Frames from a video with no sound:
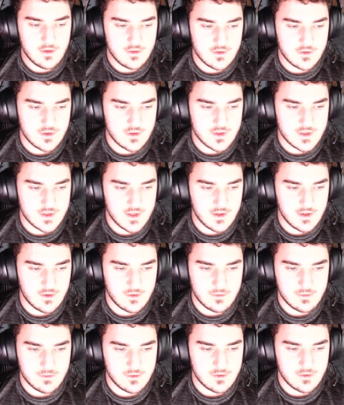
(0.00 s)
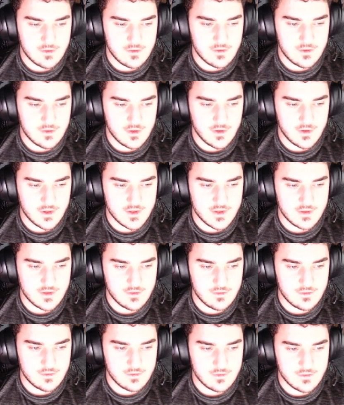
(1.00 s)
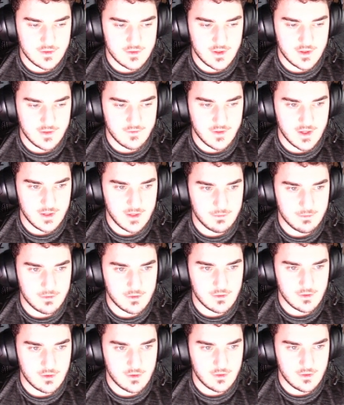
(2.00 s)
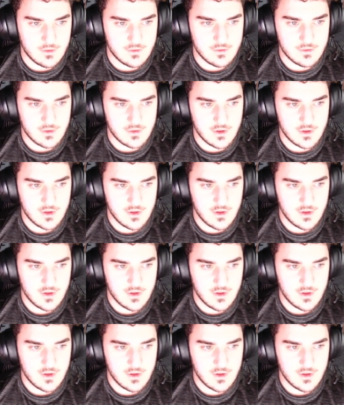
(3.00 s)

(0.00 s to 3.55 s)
Just terrible. Unless you have capital to hold